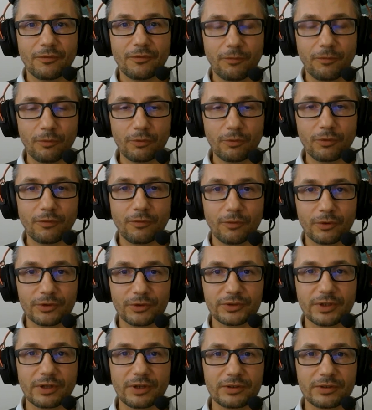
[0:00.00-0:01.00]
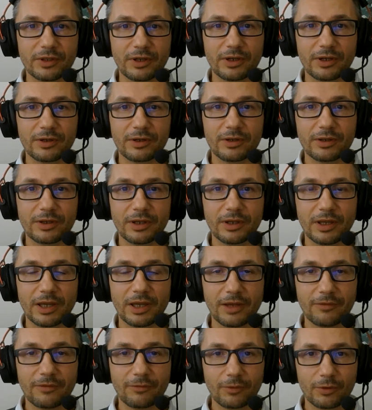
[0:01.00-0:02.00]
404s are there
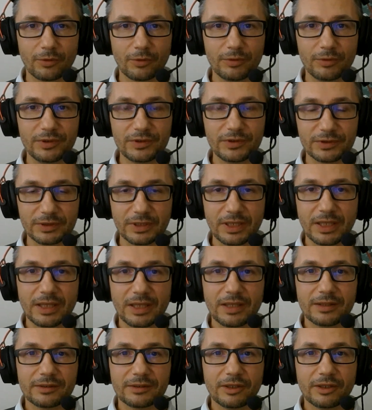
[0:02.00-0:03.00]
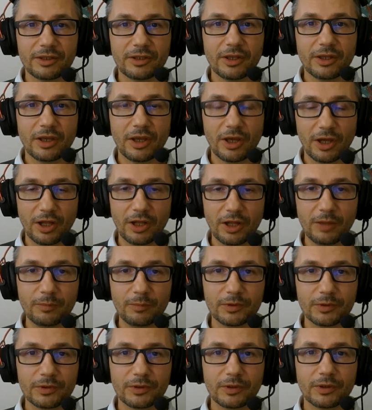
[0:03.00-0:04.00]
for a reason. They
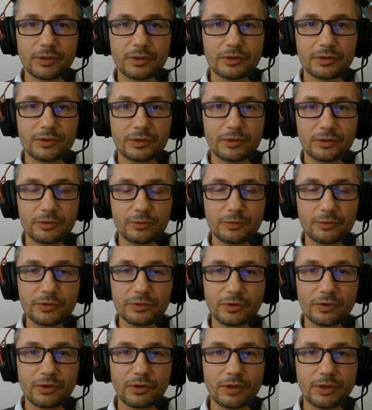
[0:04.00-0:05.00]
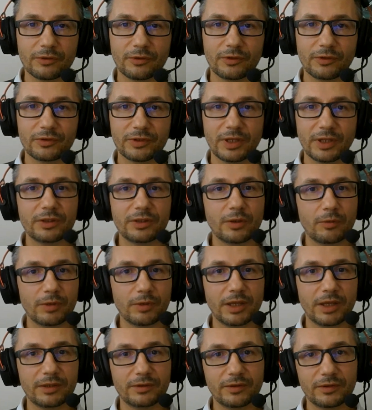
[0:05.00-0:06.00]
help the user understand,
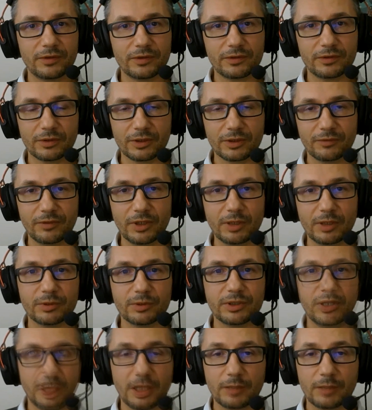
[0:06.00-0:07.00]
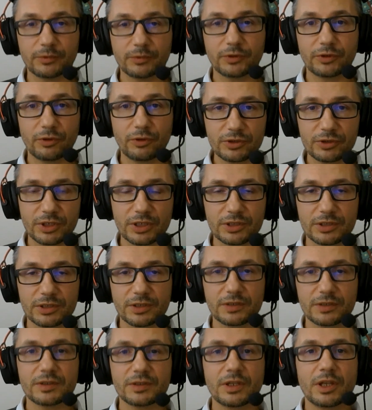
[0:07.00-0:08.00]
okay, this is not available. They help the search
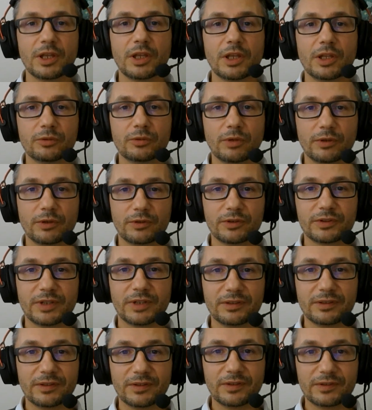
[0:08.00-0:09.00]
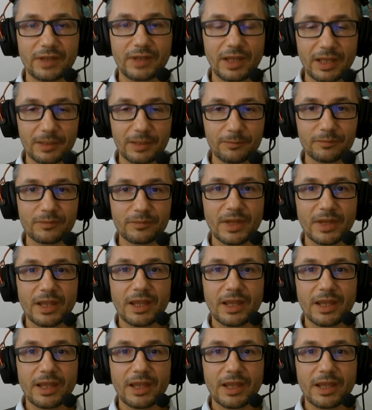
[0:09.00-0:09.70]
engines to understand the same,